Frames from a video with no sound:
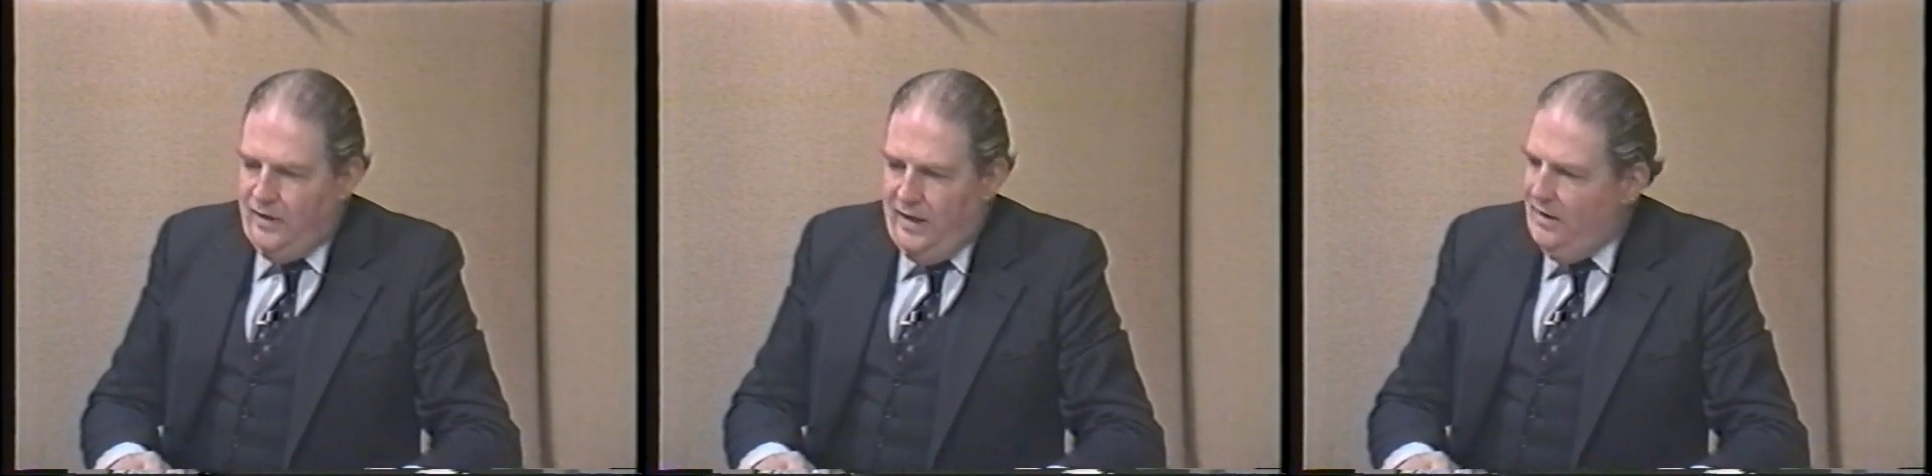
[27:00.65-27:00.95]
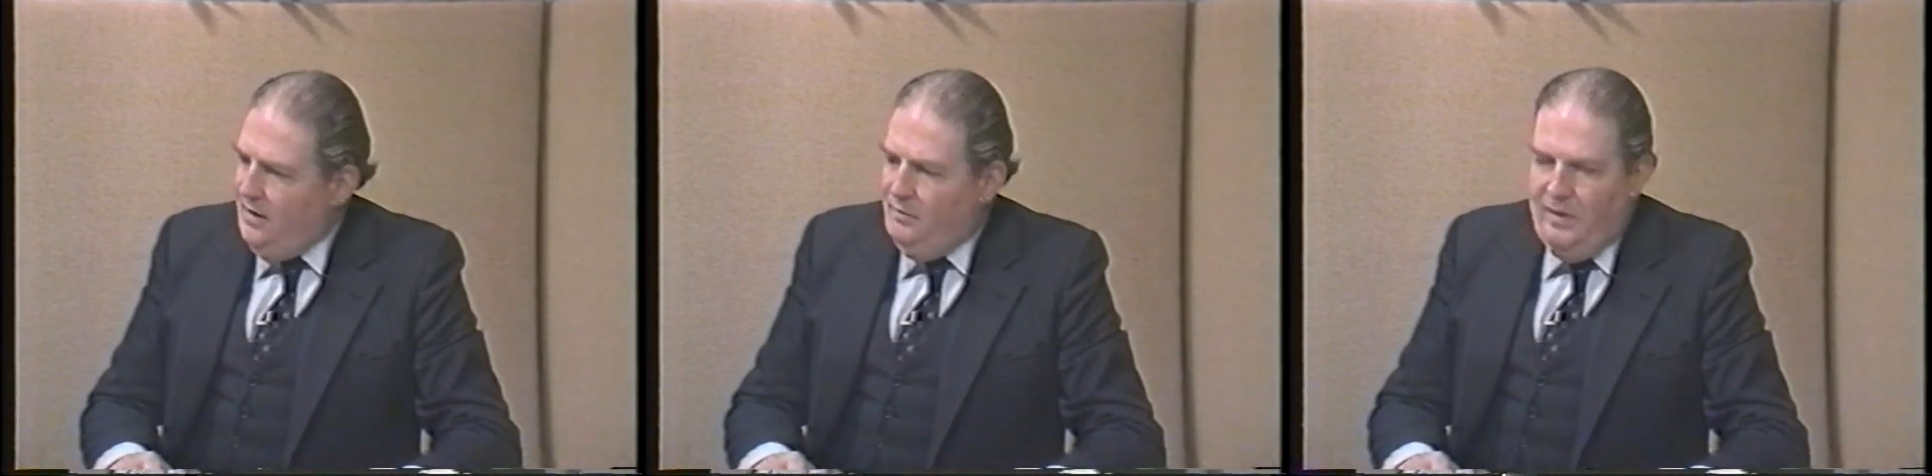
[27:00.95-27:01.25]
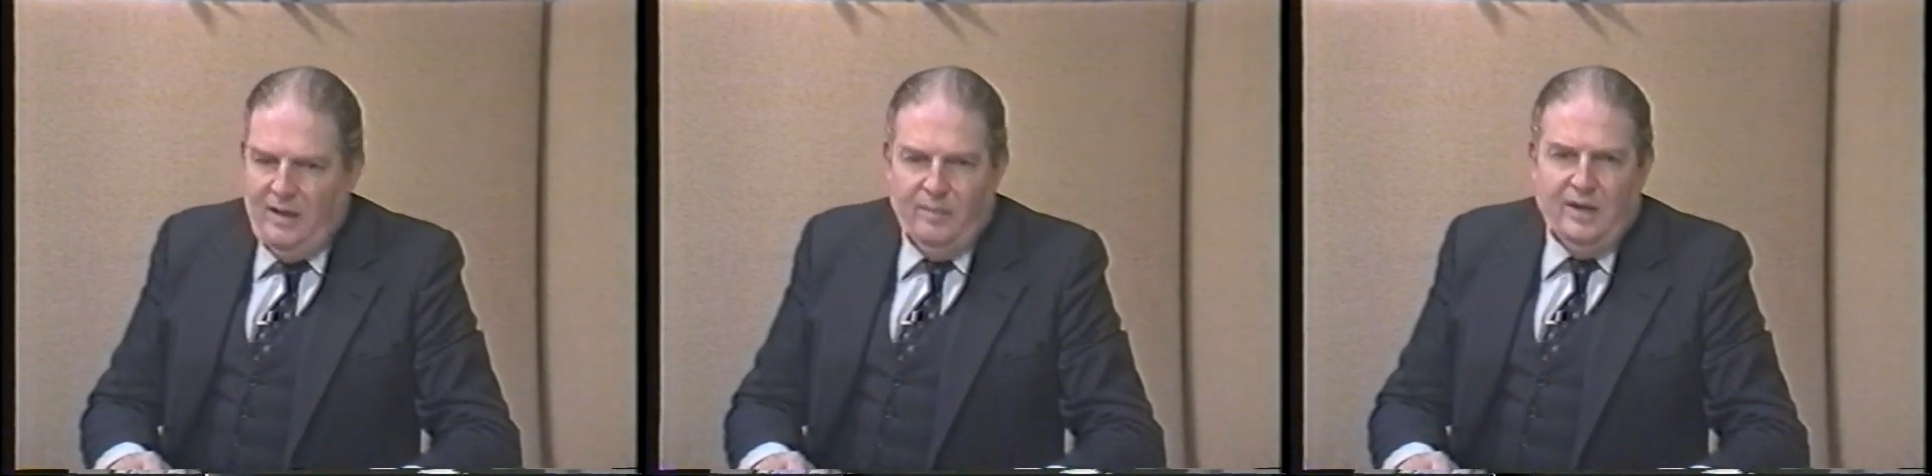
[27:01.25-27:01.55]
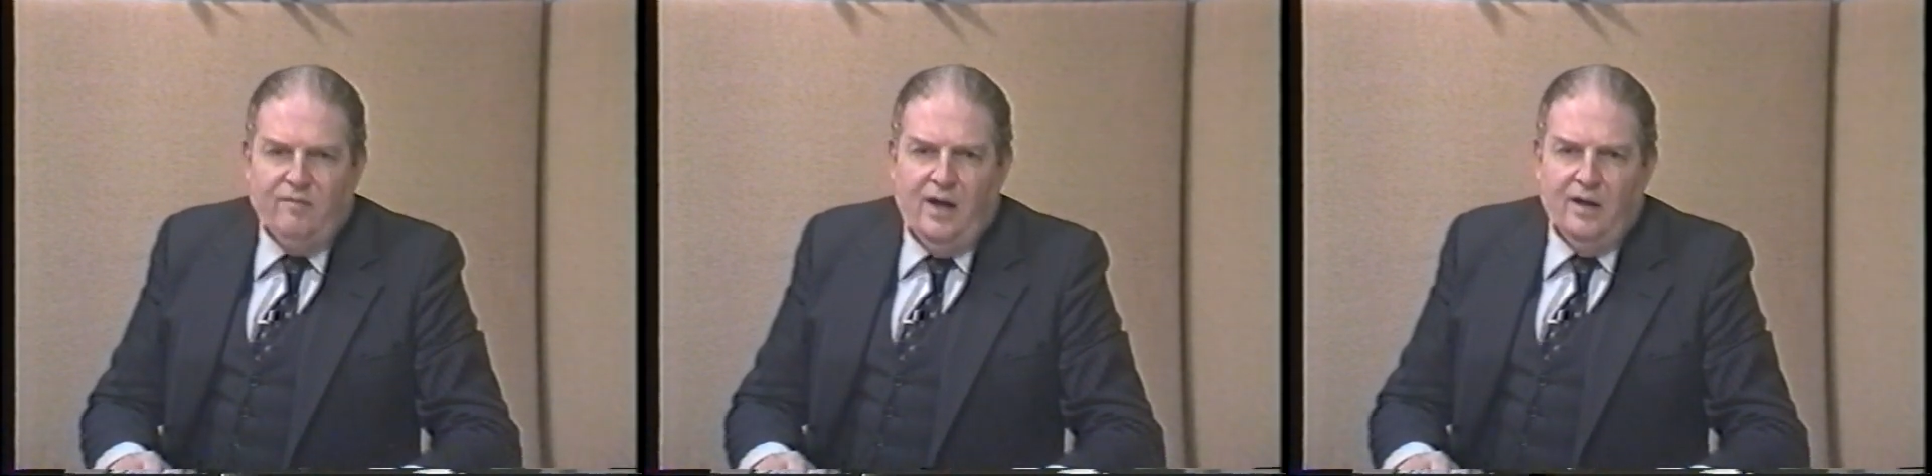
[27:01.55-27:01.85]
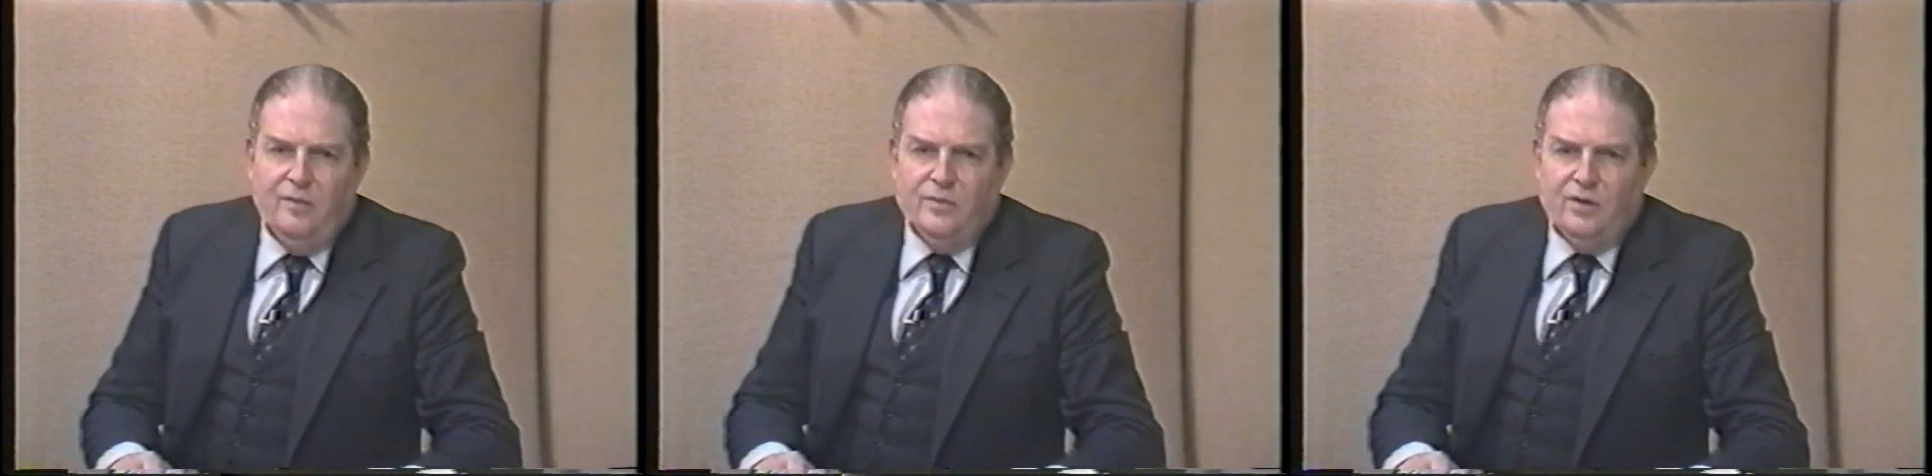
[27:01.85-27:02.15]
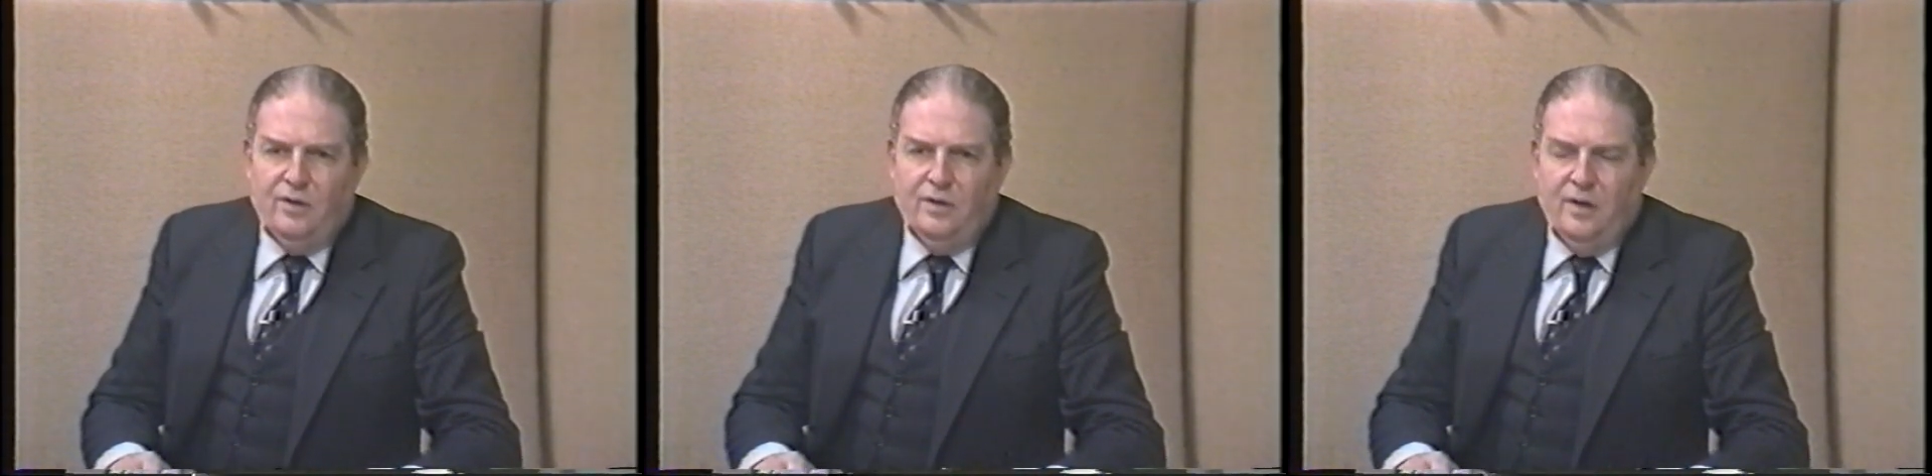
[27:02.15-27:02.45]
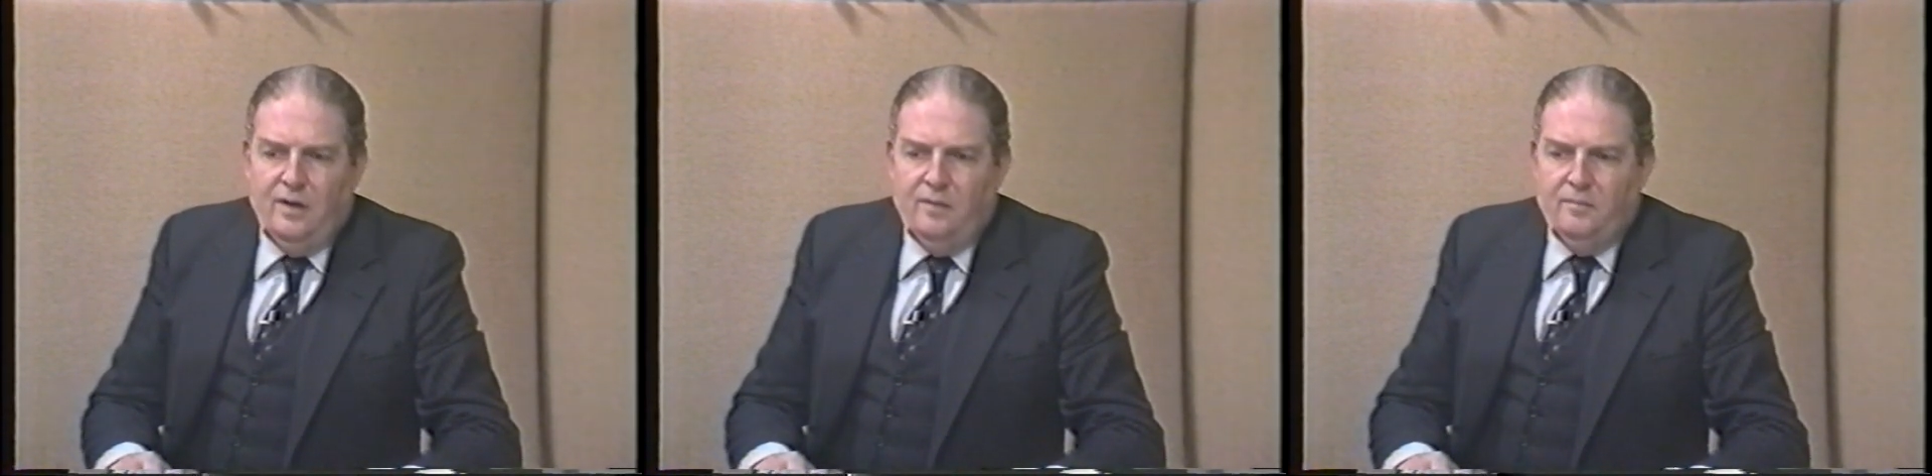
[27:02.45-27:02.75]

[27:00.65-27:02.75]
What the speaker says: edited many, many volumes on